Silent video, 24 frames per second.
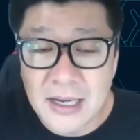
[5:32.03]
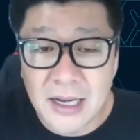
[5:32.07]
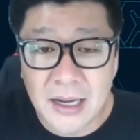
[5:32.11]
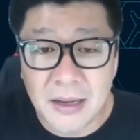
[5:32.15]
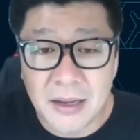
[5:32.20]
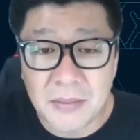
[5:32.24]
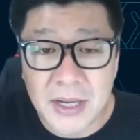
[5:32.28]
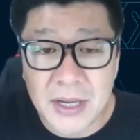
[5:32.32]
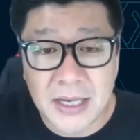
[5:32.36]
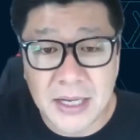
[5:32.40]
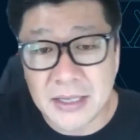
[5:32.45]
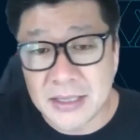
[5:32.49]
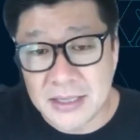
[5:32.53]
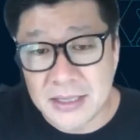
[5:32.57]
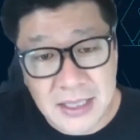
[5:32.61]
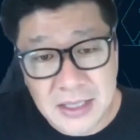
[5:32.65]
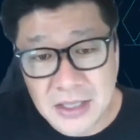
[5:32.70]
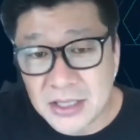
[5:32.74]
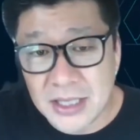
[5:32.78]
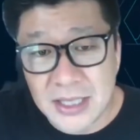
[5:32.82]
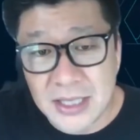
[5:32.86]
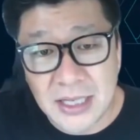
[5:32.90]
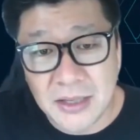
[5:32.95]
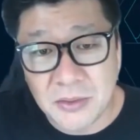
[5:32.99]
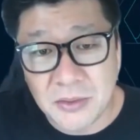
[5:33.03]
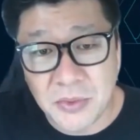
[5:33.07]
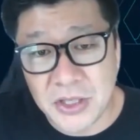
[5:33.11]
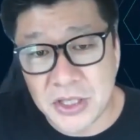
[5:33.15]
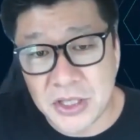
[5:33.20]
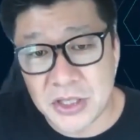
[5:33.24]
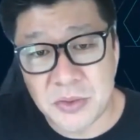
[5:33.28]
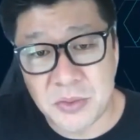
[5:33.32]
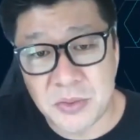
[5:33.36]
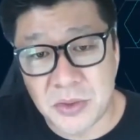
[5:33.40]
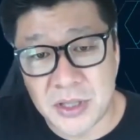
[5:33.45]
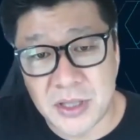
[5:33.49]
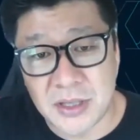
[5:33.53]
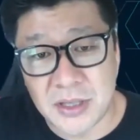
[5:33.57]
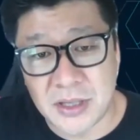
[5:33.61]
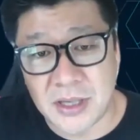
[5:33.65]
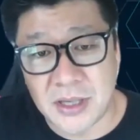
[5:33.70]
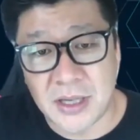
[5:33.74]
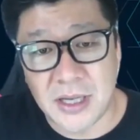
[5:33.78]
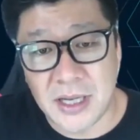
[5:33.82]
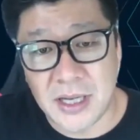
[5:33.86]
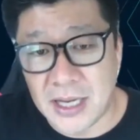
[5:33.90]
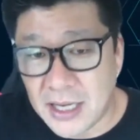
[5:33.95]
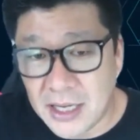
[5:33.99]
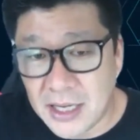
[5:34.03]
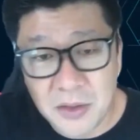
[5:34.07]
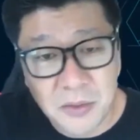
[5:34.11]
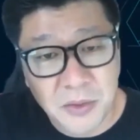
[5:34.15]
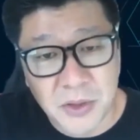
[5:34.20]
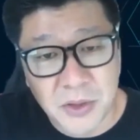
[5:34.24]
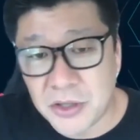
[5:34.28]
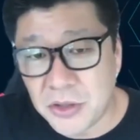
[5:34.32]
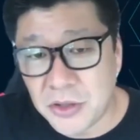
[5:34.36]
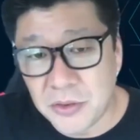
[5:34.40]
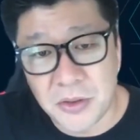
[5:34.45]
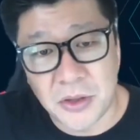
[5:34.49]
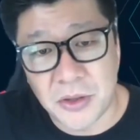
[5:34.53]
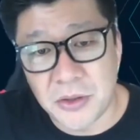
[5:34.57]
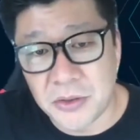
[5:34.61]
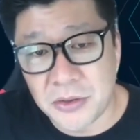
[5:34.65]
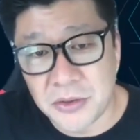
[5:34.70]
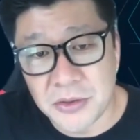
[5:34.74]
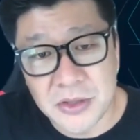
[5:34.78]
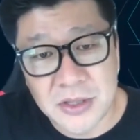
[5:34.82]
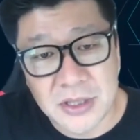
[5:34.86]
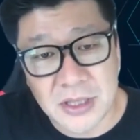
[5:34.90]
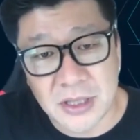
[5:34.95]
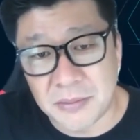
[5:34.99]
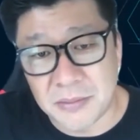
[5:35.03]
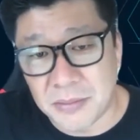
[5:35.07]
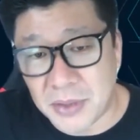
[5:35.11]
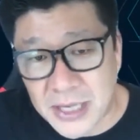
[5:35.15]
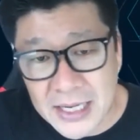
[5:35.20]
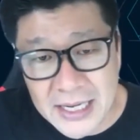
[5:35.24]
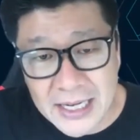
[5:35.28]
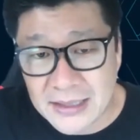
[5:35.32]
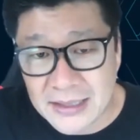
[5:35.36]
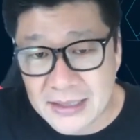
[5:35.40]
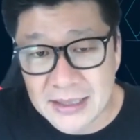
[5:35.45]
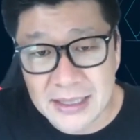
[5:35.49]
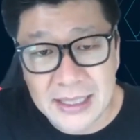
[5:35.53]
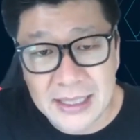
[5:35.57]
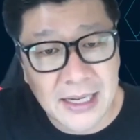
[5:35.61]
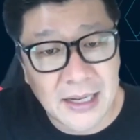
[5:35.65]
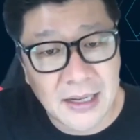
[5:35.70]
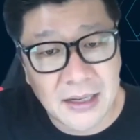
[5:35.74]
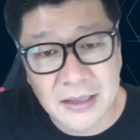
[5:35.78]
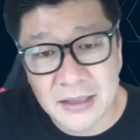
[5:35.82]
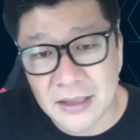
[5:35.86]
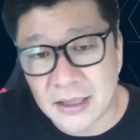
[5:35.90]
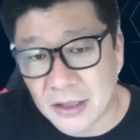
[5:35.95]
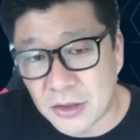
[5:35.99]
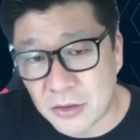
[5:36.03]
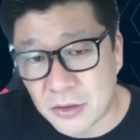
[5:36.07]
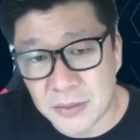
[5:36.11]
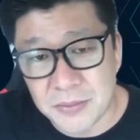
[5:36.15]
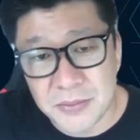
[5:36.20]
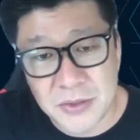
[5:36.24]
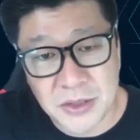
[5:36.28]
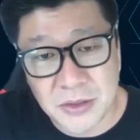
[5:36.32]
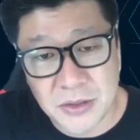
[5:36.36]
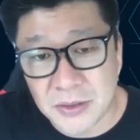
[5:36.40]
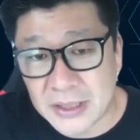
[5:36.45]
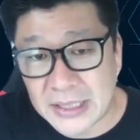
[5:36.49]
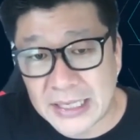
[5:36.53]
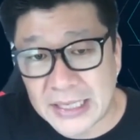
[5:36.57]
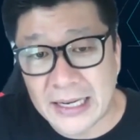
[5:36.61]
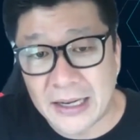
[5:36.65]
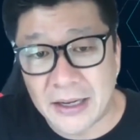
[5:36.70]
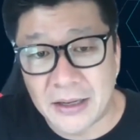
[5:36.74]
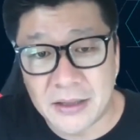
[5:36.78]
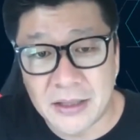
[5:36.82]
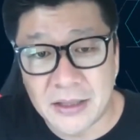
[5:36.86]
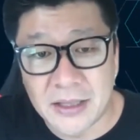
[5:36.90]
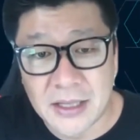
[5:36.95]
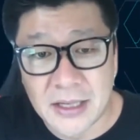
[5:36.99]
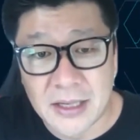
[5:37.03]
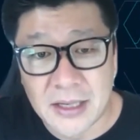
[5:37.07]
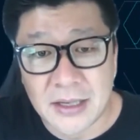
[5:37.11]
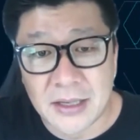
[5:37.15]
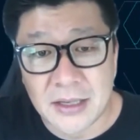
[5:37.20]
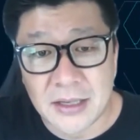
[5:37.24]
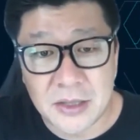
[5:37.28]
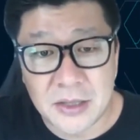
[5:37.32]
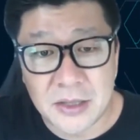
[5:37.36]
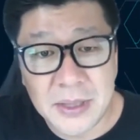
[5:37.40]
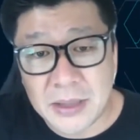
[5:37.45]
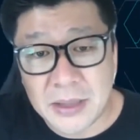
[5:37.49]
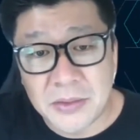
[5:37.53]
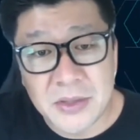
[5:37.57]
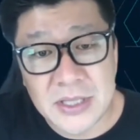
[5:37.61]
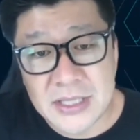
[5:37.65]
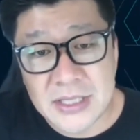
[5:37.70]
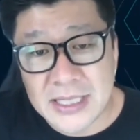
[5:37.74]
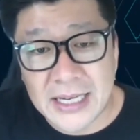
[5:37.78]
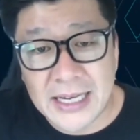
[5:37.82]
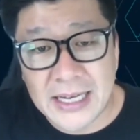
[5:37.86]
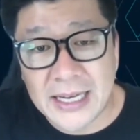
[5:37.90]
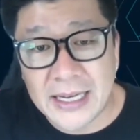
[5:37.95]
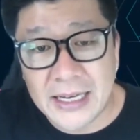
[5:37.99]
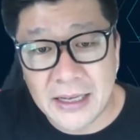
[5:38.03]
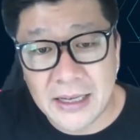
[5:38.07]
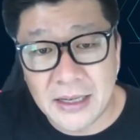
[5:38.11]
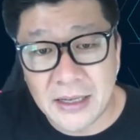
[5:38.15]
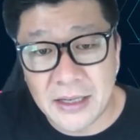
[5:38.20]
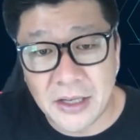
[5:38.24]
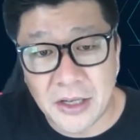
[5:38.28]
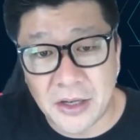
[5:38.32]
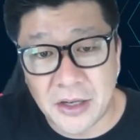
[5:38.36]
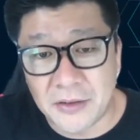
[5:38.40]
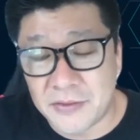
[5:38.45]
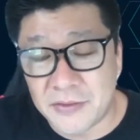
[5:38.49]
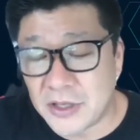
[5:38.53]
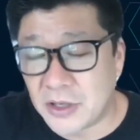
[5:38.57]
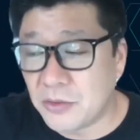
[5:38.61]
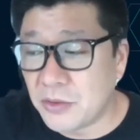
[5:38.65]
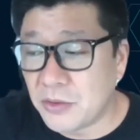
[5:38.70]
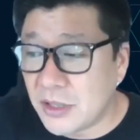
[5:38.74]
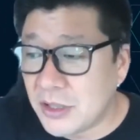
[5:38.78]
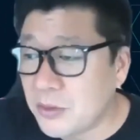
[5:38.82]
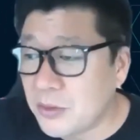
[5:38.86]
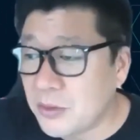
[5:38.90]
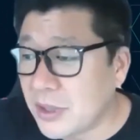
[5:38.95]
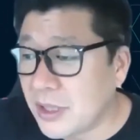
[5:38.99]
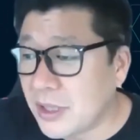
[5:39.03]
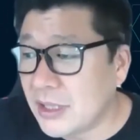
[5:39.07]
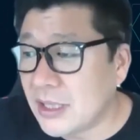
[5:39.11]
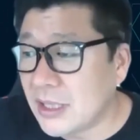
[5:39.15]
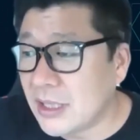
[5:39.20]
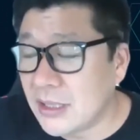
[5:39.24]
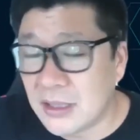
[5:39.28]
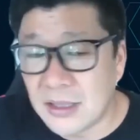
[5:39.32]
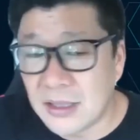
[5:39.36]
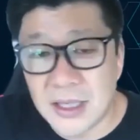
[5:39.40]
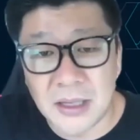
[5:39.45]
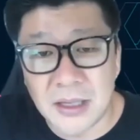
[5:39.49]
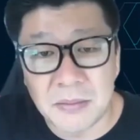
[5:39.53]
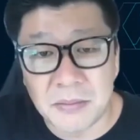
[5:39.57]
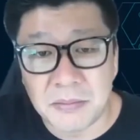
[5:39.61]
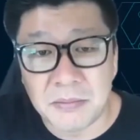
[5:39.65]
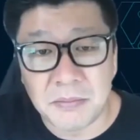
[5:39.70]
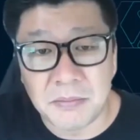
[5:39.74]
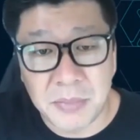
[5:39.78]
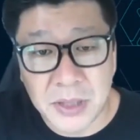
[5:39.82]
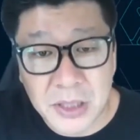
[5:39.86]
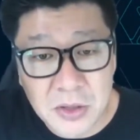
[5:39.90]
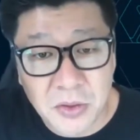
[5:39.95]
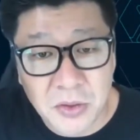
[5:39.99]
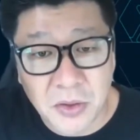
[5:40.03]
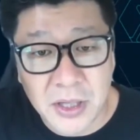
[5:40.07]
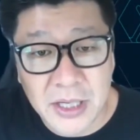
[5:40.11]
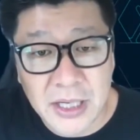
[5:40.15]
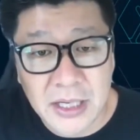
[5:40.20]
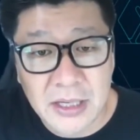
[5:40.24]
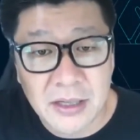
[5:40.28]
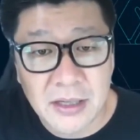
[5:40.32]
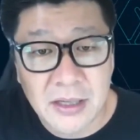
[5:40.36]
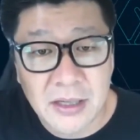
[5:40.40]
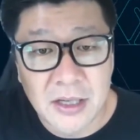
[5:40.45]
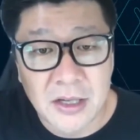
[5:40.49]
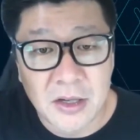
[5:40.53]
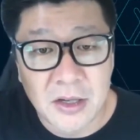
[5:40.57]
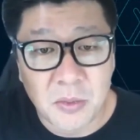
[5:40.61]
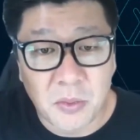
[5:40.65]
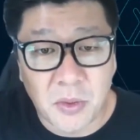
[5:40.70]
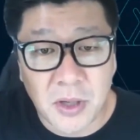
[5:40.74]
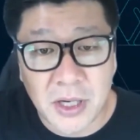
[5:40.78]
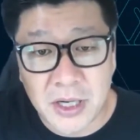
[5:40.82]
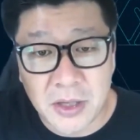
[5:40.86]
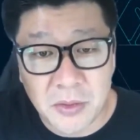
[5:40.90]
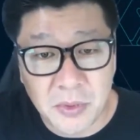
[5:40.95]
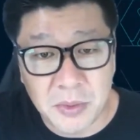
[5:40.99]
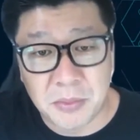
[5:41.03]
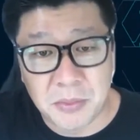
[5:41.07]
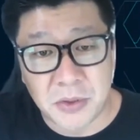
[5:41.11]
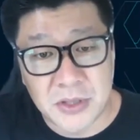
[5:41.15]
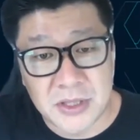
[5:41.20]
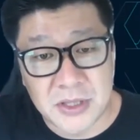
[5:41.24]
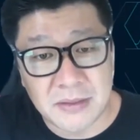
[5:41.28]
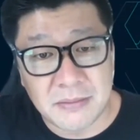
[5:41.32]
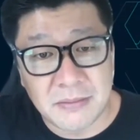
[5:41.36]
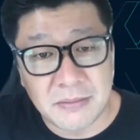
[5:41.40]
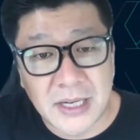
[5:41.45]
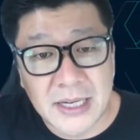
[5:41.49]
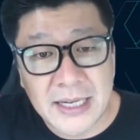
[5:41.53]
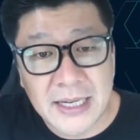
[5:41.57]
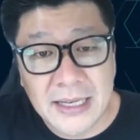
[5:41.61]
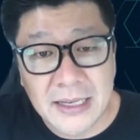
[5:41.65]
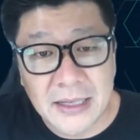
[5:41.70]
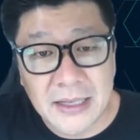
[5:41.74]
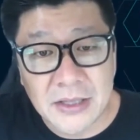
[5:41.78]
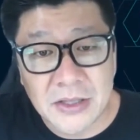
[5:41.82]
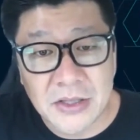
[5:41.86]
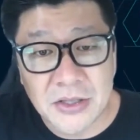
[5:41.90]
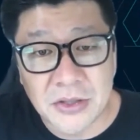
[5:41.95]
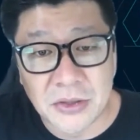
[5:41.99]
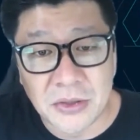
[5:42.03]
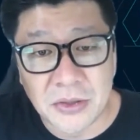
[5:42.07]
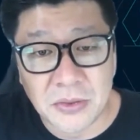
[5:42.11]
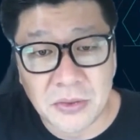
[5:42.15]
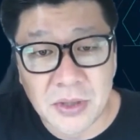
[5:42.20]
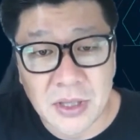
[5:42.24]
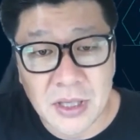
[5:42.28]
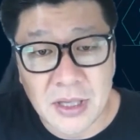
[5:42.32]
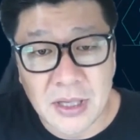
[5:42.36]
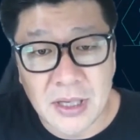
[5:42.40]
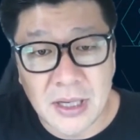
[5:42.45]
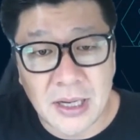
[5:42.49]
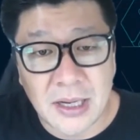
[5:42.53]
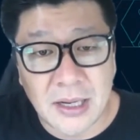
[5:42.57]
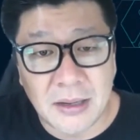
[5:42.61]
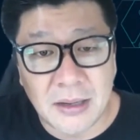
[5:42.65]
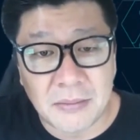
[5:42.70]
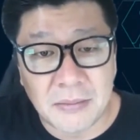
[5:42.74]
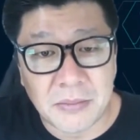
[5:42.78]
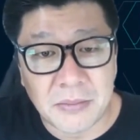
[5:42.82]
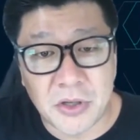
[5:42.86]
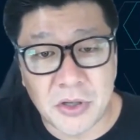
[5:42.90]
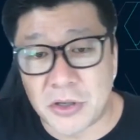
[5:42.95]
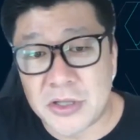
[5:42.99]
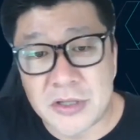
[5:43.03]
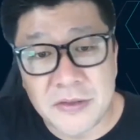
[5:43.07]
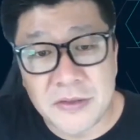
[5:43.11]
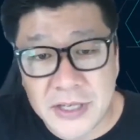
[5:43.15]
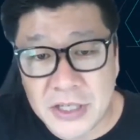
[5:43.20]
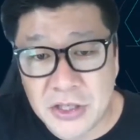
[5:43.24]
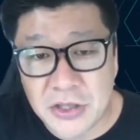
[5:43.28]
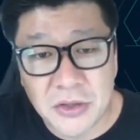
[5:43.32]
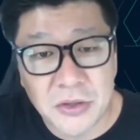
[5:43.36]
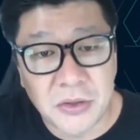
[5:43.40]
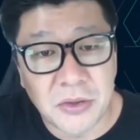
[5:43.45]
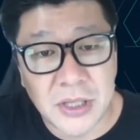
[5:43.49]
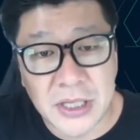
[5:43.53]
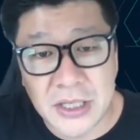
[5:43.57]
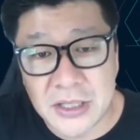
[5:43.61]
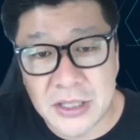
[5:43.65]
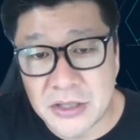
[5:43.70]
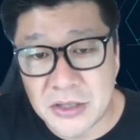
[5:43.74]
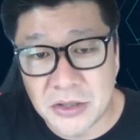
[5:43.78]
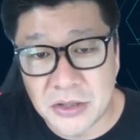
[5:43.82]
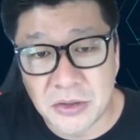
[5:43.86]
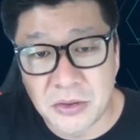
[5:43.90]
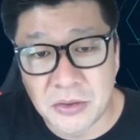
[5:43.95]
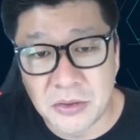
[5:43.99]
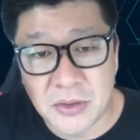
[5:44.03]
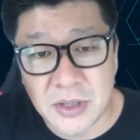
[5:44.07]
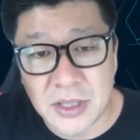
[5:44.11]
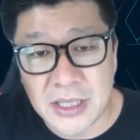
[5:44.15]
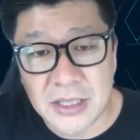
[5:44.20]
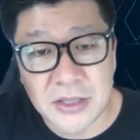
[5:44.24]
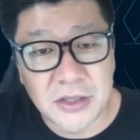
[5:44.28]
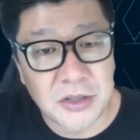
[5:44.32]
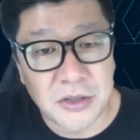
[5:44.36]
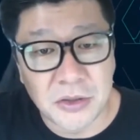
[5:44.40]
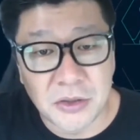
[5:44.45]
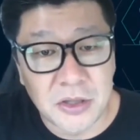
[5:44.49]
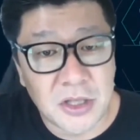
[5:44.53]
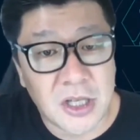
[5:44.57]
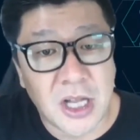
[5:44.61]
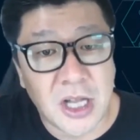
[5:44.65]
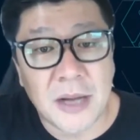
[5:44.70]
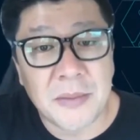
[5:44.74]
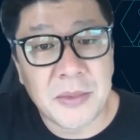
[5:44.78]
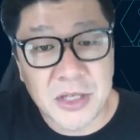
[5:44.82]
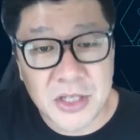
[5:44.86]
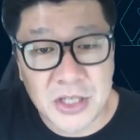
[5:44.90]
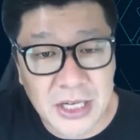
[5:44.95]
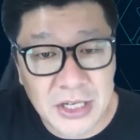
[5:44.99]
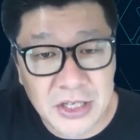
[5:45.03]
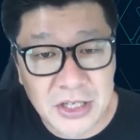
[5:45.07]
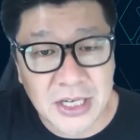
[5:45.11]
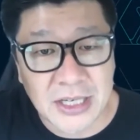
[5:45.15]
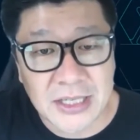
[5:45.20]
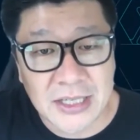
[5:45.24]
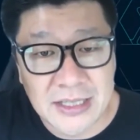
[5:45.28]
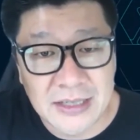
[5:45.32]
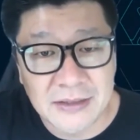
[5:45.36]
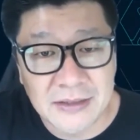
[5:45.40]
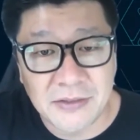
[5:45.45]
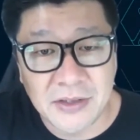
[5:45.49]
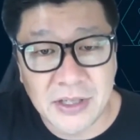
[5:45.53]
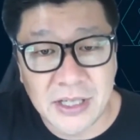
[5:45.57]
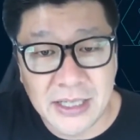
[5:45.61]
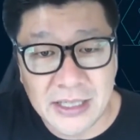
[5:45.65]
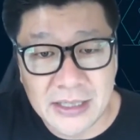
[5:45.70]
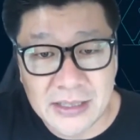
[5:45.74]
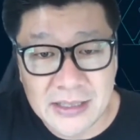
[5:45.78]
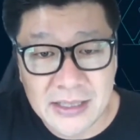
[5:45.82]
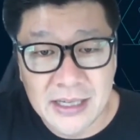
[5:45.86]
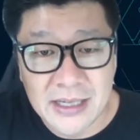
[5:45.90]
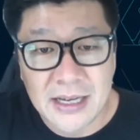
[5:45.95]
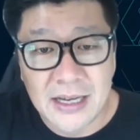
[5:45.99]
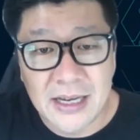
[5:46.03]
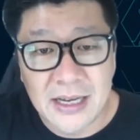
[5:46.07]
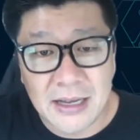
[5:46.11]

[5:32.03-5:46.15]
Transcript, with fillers: Um, and essentially, we just want anyone who holds a Binance account, a crypto account, to be able to say, hey, you know, I've done really well in, in Bitcoin. Why don't we put some money into um, conservation or into, into climate change activities?